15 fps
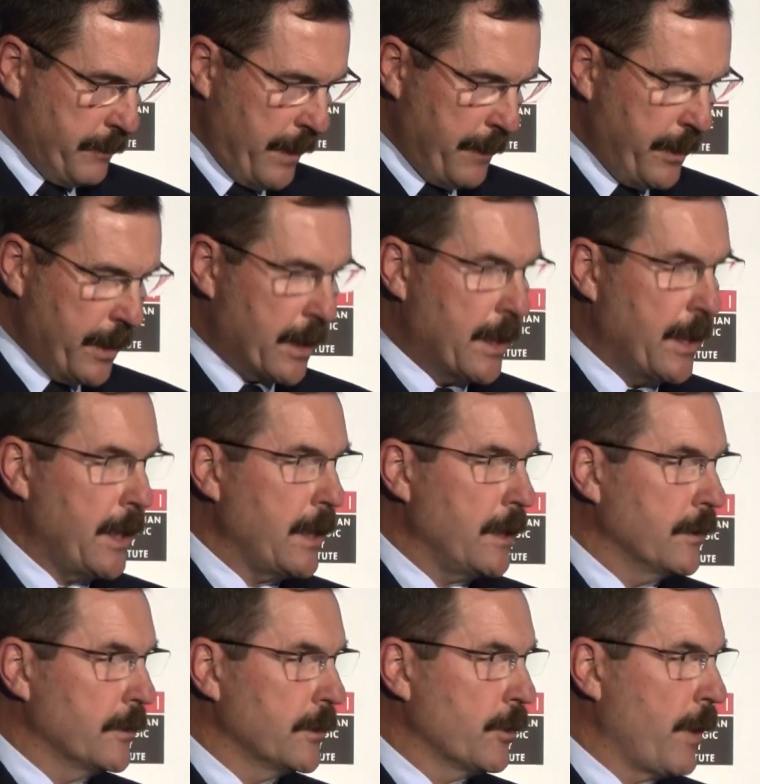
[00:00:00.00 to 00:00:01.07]
may be a
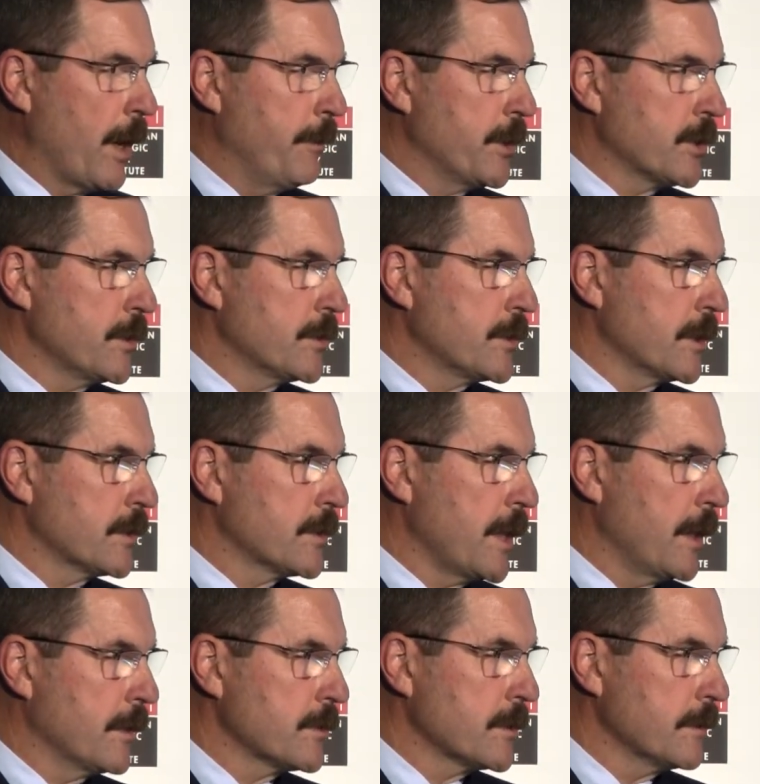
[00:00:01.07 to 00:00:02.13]
key to our mission
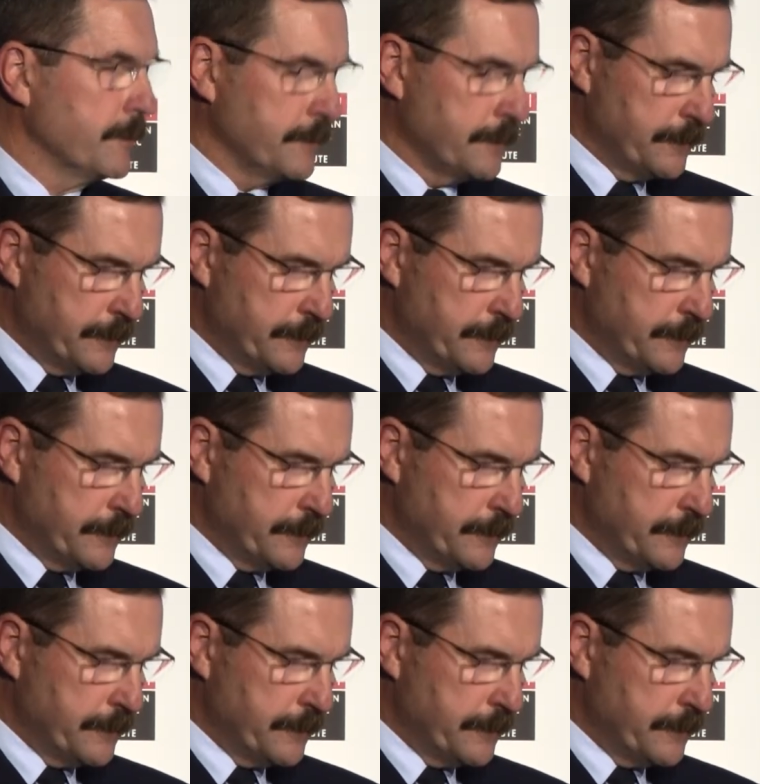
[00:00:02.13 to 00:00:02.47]
success.